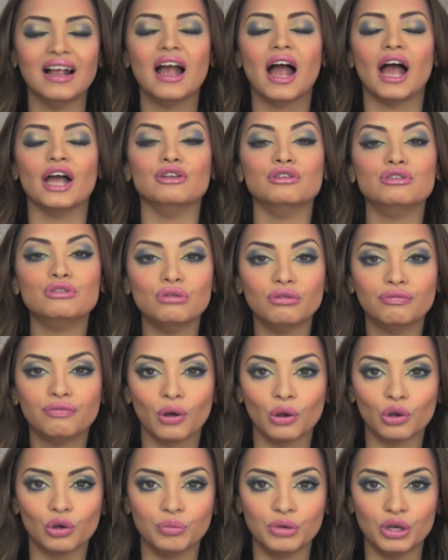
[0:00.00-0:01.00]
and do
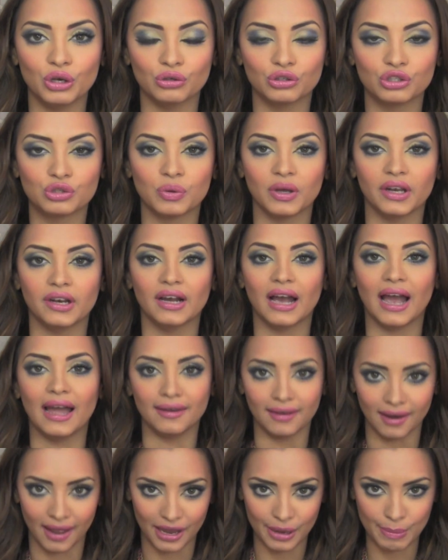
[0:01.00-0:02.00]
follow me on Twitter
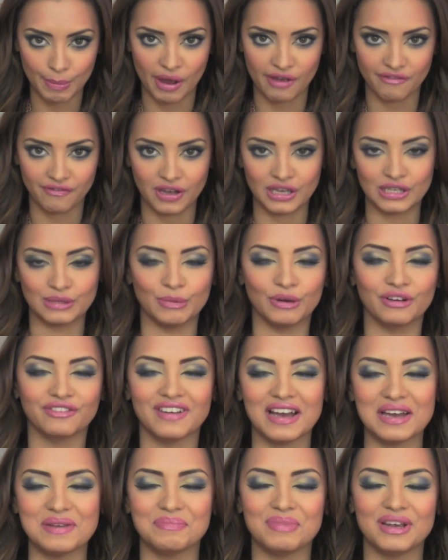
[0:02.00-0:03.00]
and like my Facebook
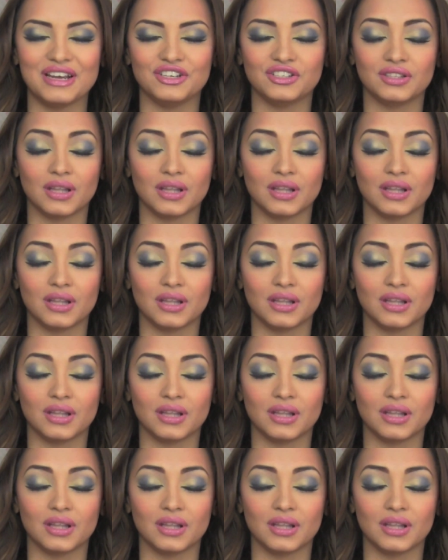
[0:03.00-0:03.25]
fan page.